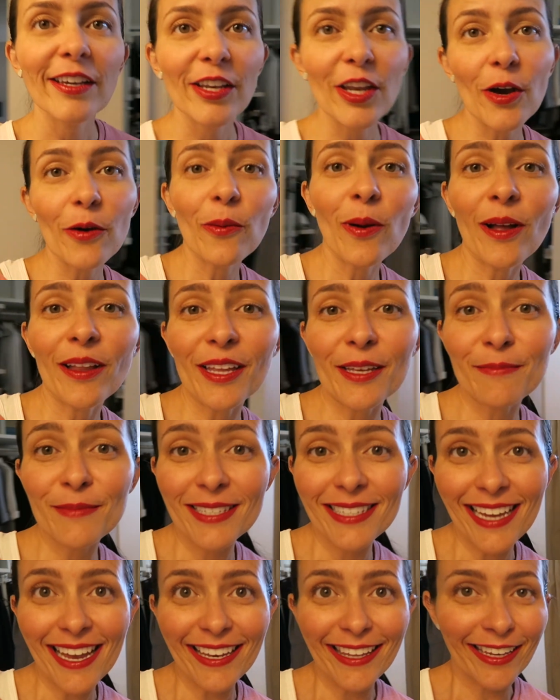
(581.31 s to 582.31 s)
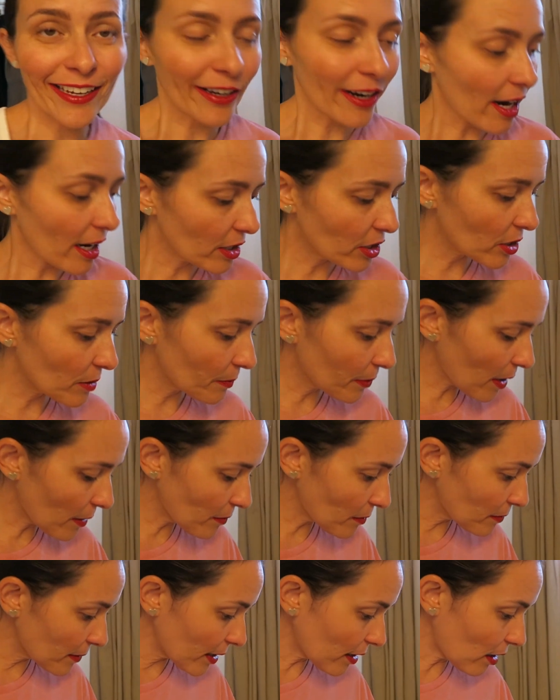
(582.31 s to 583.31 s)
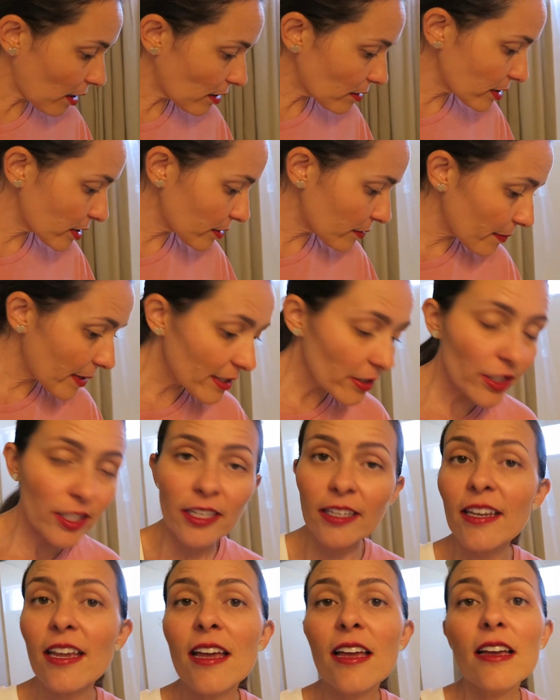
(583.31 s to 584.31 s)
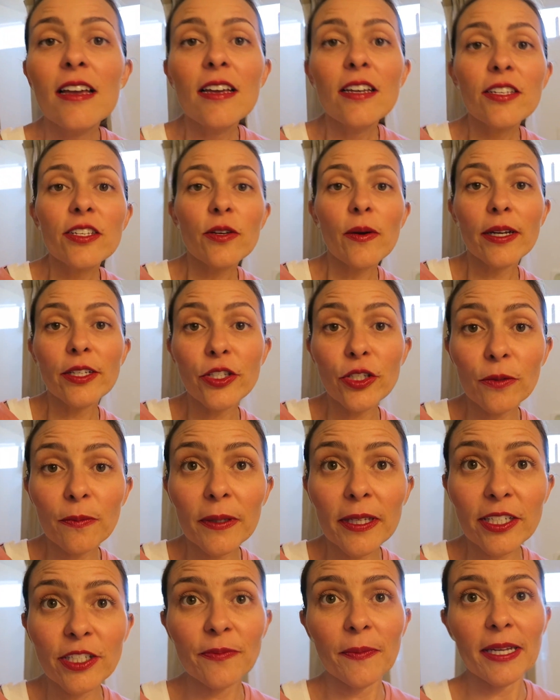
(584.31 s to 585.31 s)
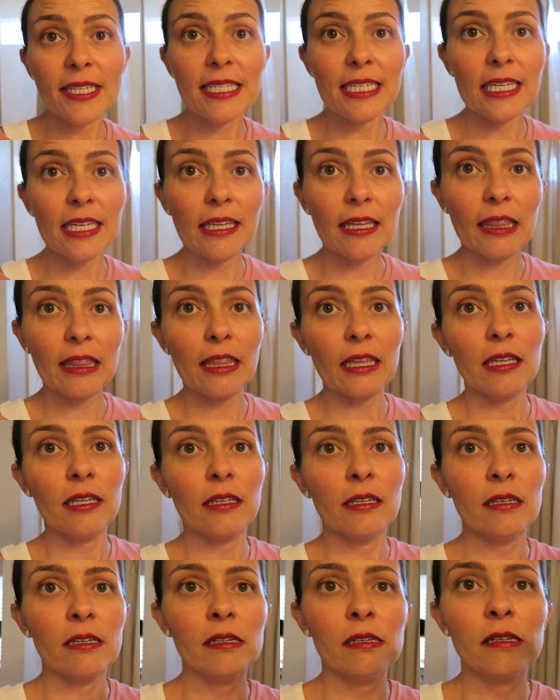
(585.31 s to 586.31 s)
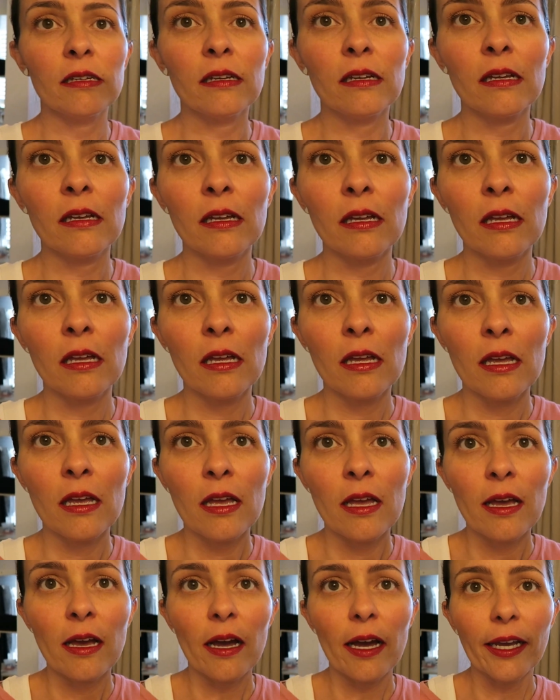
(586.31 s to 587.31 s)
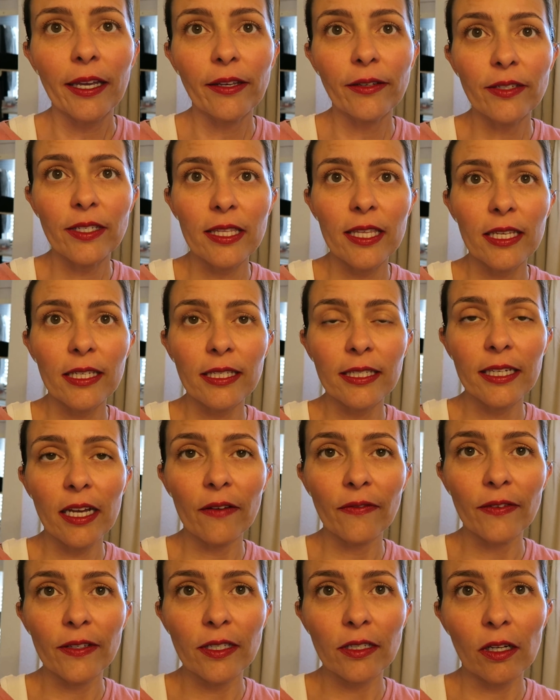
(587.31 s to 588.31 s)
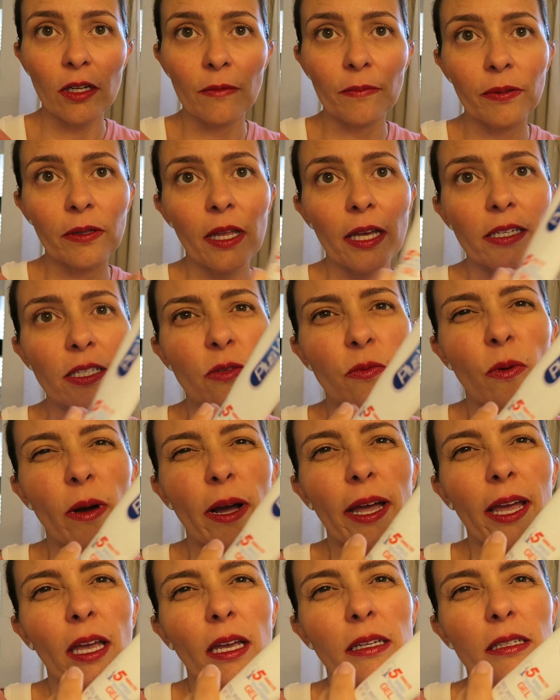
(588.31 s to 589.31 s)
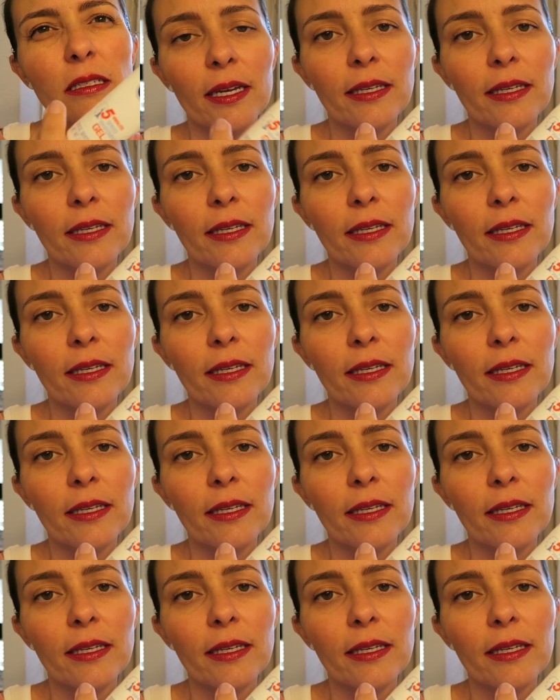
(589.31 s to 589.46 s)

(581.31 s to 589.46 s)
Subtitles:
You know, while I'm standing here, I should probably also mention, so I do bleach my teeth. I use this stuff, it's called Plus White.